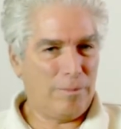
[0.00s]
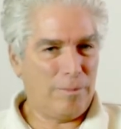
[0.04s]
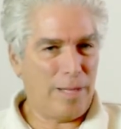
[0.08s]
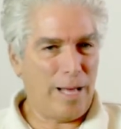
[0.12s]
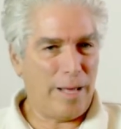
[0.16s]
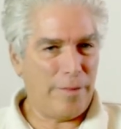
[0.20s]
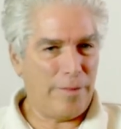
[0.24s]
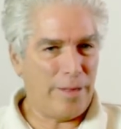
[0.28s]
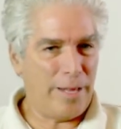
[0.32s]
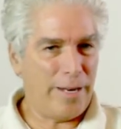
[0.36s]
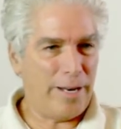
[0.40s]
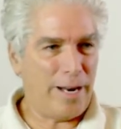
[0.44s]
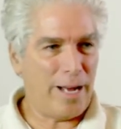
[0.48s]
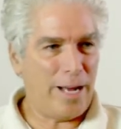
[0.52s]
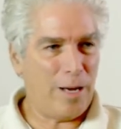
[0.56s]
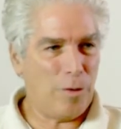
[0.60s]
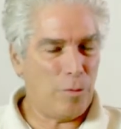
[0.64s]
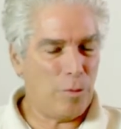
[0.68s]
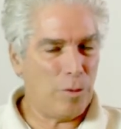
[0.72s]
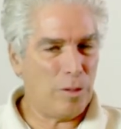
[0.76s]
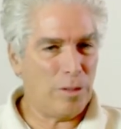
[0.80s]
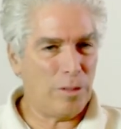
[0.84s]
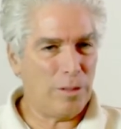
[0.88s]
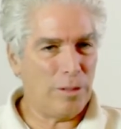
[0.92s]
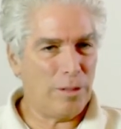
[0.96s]
then I
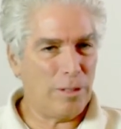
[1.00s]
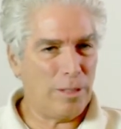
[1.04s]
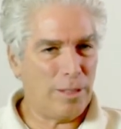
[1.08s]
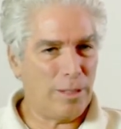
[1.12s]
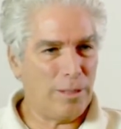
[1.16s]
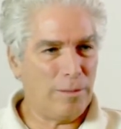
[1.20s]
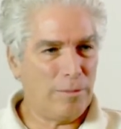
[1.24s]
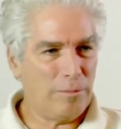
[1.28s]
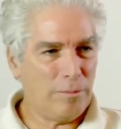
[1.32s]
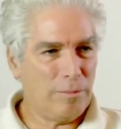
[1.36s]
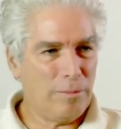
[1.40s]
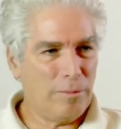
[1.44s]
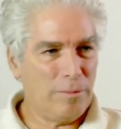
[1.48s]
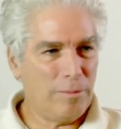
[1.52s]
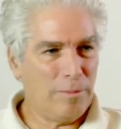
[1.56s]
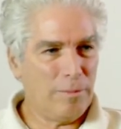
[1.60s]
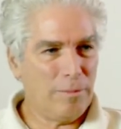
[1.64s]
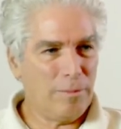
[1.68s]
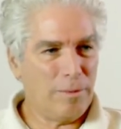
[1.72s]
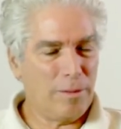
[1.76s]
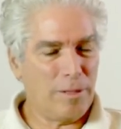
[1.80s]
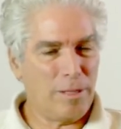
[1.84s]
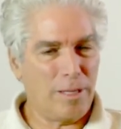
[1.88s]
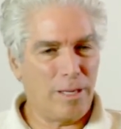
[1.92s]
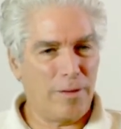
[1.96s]
will
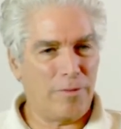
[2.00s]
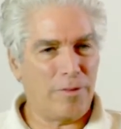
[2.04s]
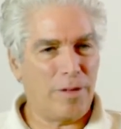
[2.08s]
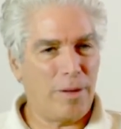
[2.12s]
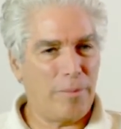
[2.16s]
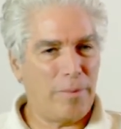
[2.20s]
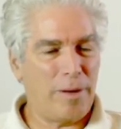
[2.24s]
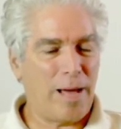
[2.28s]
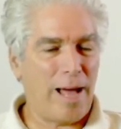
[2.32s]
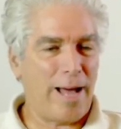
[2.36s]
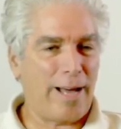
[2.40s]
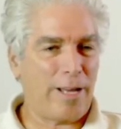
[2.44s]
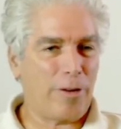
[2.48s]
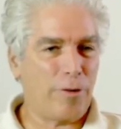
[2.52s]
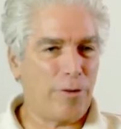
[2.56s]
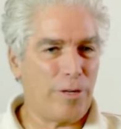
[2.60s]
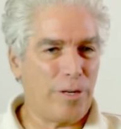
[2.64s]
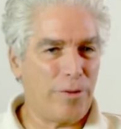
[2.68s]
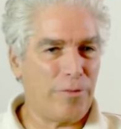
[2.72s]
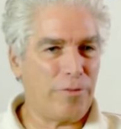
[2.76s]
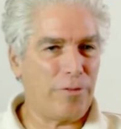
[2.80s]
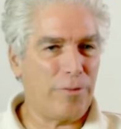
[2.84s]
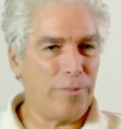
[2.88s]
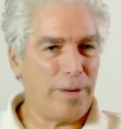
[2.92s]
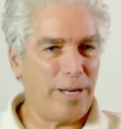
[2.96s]
give them
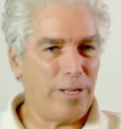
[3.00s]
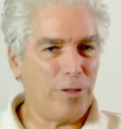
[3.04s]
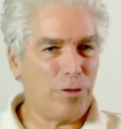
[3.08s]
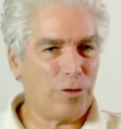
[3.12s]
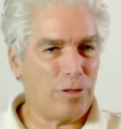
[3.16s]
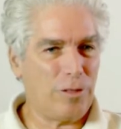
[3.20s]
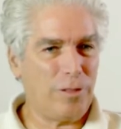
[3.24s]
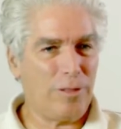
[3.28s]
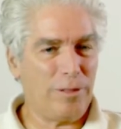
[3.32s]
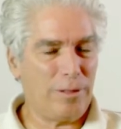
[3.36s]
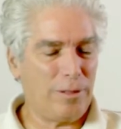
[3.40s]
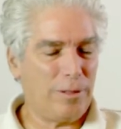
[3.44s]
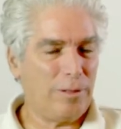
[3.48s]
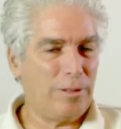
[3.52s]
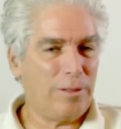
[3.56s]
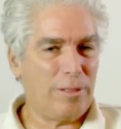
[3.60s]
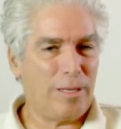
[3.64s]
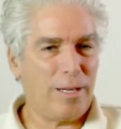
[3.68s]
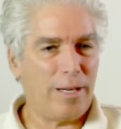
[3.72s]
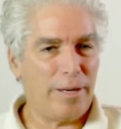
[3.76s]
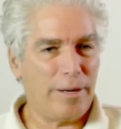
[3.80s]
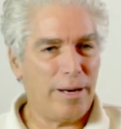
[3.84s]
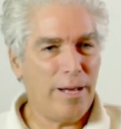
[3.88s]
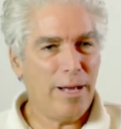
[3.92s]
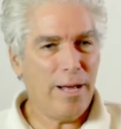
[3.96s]
accurate information
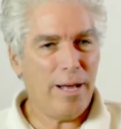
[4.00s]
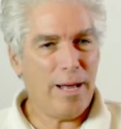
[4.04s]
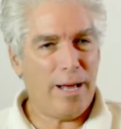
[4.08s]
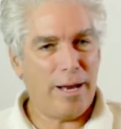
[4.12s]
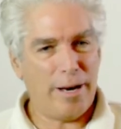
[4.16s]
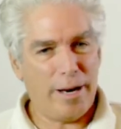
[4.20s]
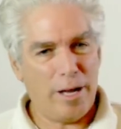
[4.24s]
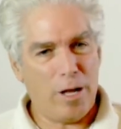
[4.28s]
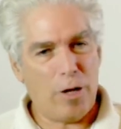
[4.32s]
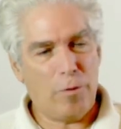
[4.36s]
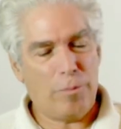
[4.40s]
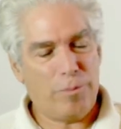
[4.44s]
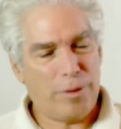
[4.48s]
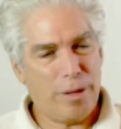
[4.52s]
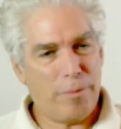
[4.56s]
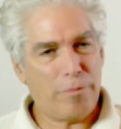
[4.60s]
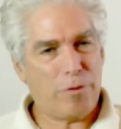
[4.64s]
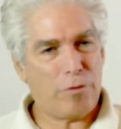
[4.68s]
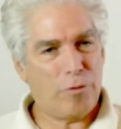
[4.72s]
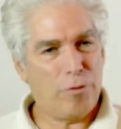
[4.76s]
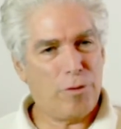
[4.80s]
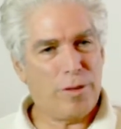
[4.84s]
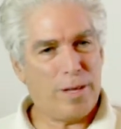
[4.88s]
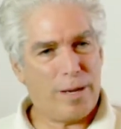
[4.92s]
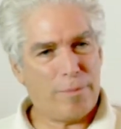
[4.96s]
and help them
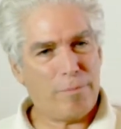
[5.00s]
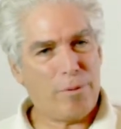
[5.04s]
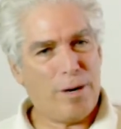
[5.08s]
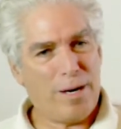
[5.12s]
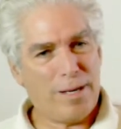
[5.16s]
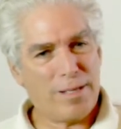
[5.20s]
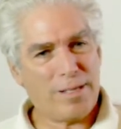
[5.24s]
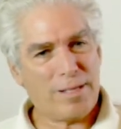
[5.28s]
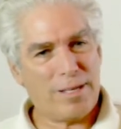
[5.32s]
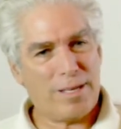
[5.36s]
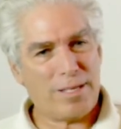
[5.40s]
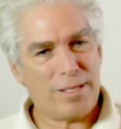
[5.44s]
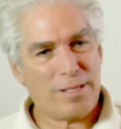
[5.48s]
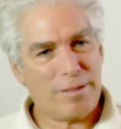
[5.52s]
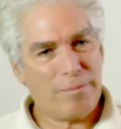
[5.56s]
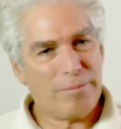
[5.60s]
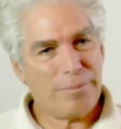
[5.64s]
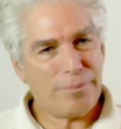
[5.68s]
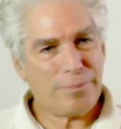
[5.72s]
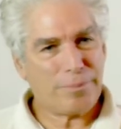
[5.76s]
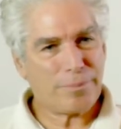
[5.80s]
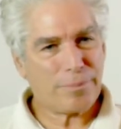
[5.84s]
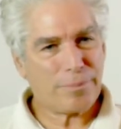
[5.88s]
through that process.